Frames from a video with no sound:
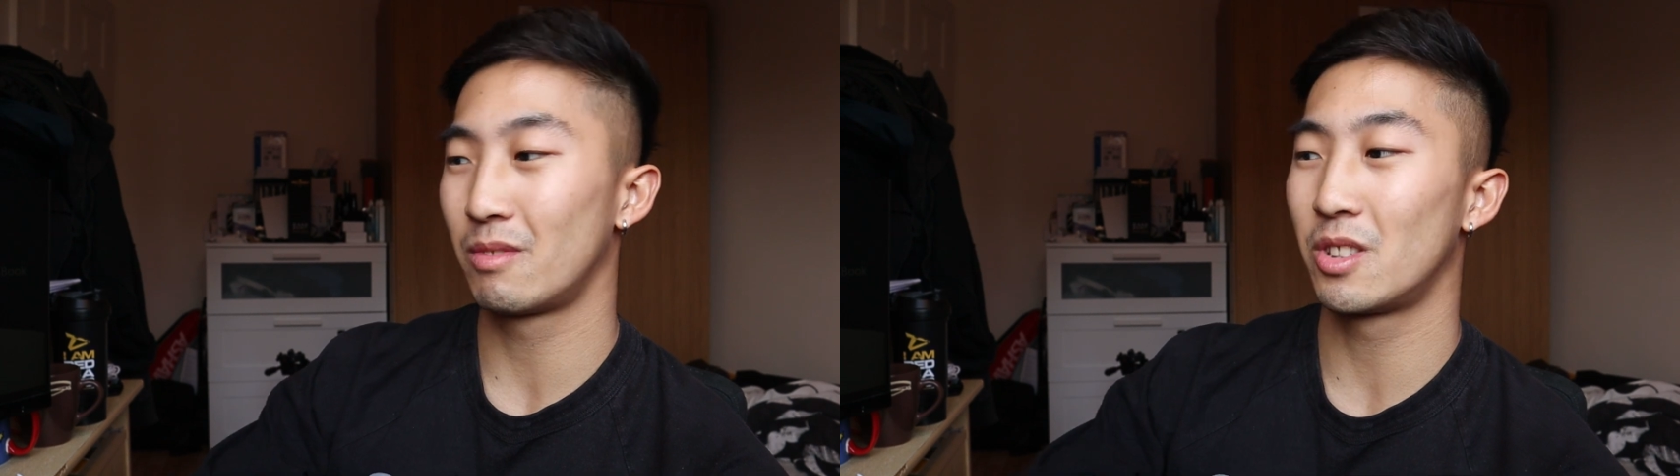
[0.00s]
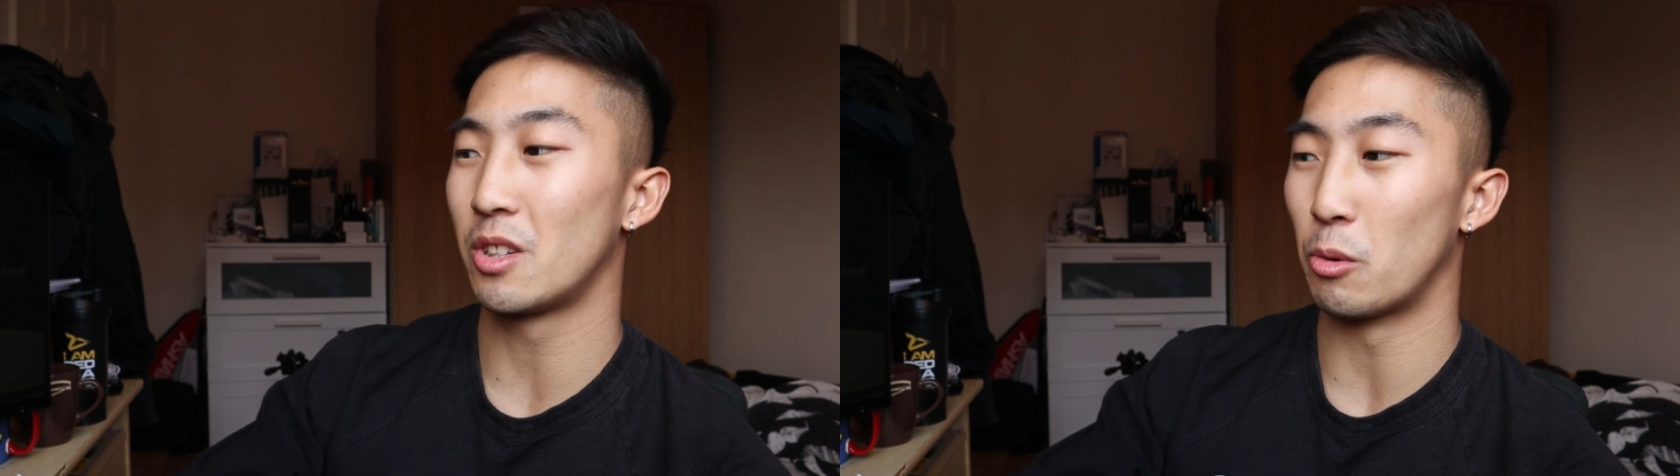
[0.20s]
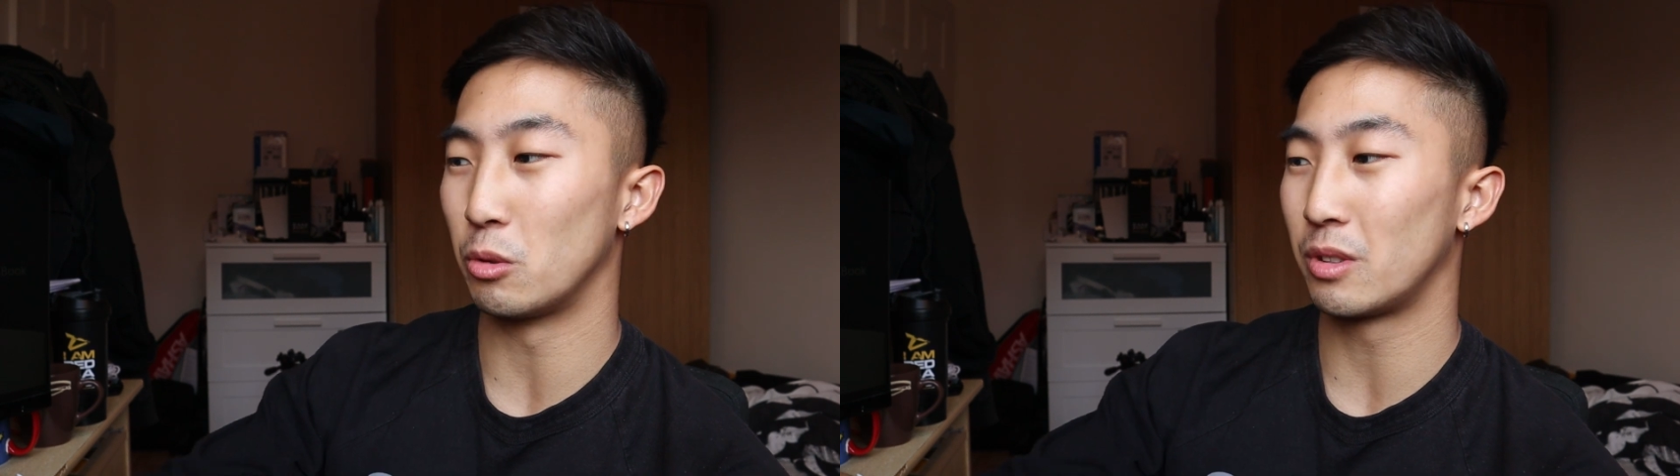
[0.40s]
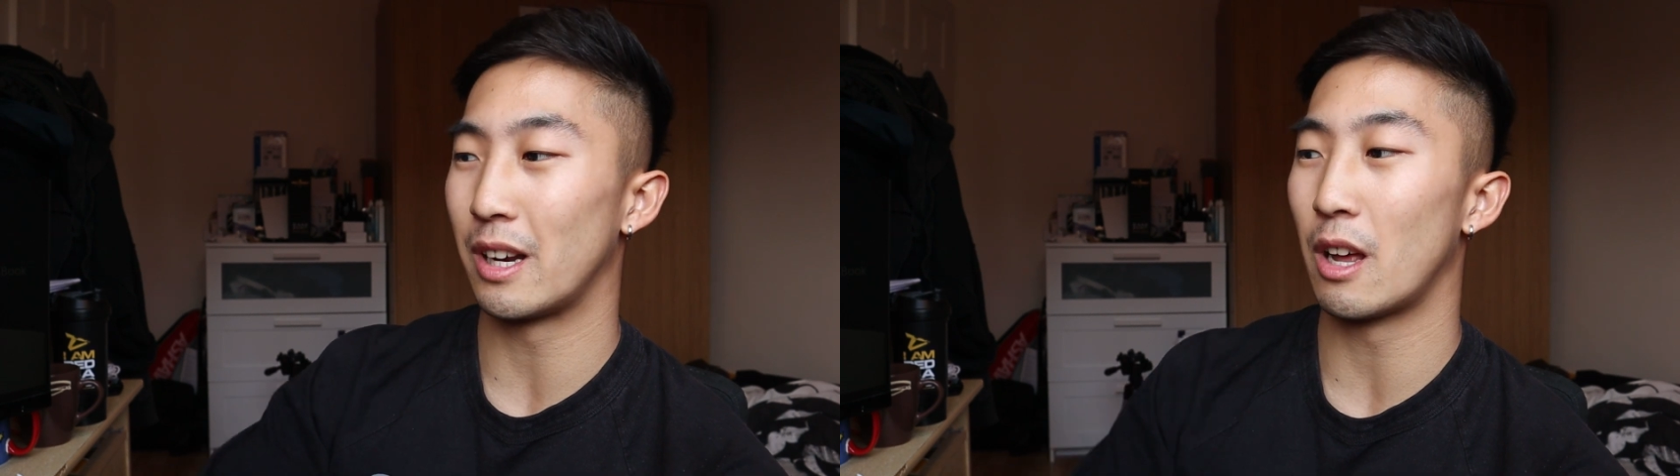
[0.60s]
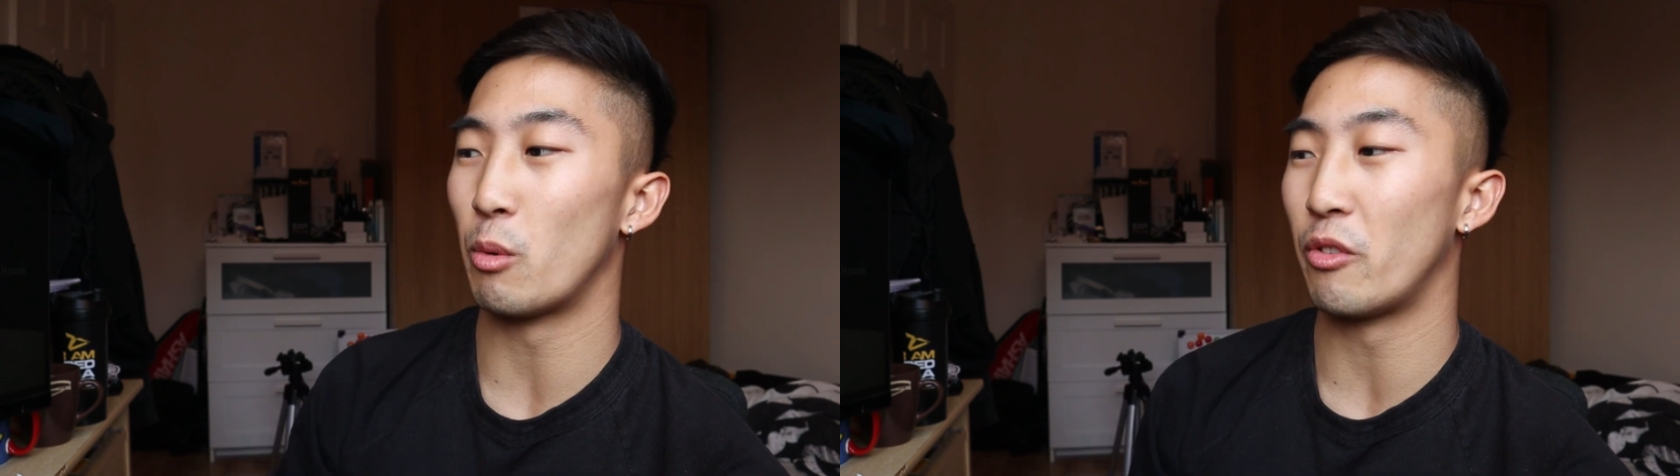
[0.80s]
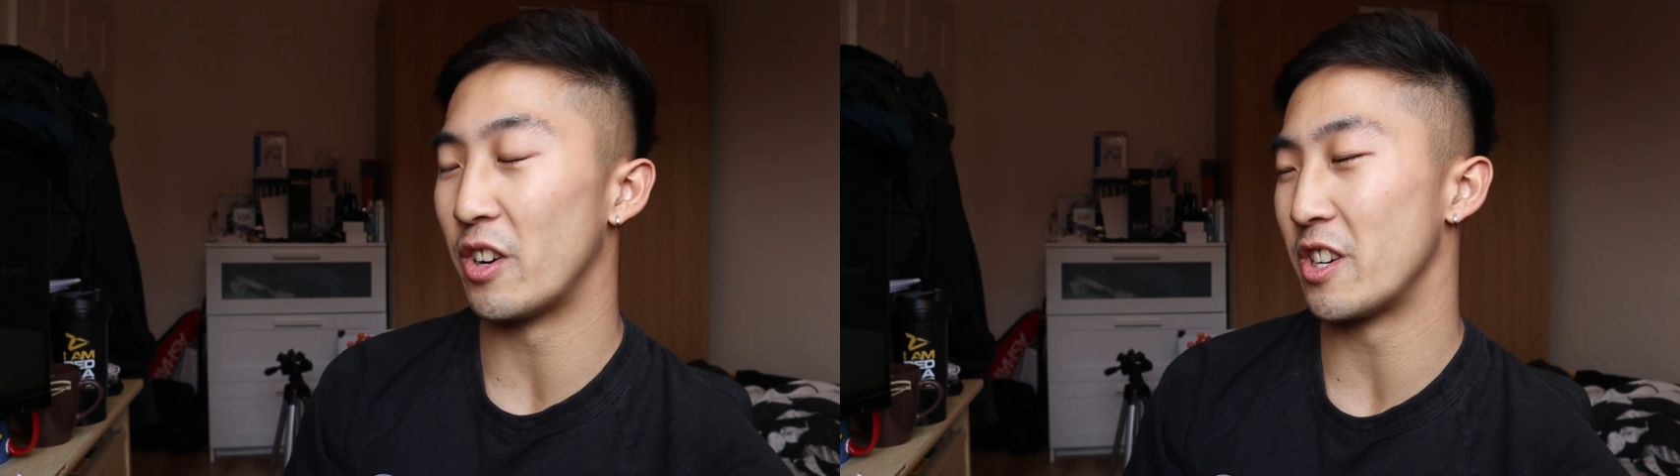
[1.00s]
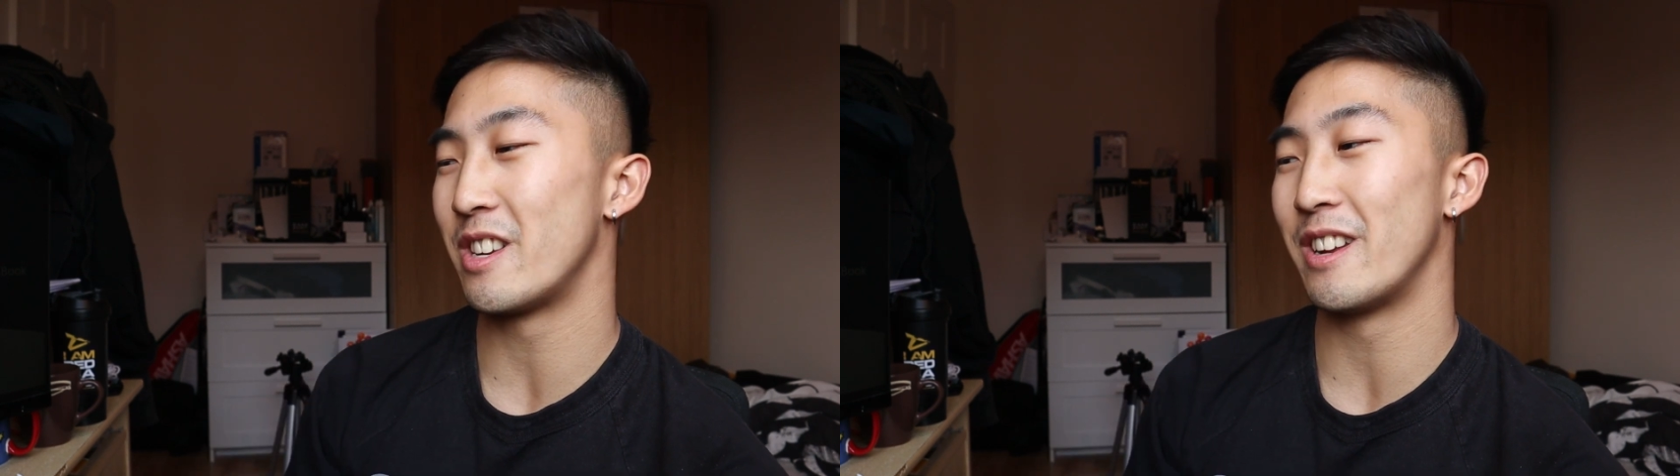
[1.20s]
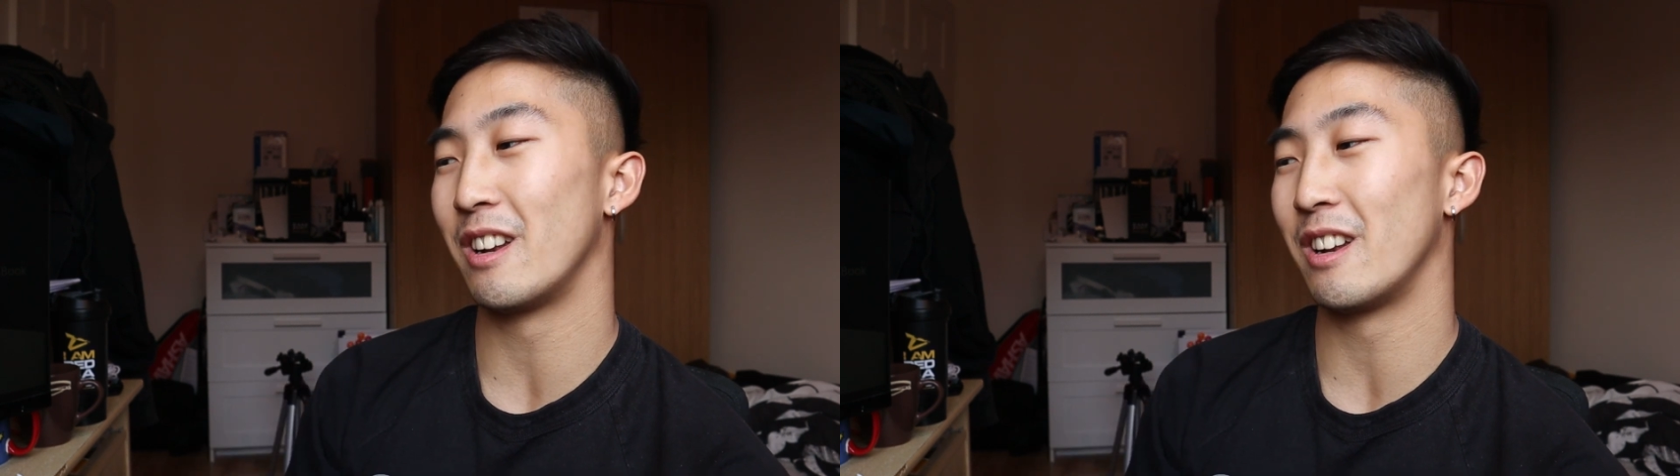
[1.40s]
So we'll say like we finished in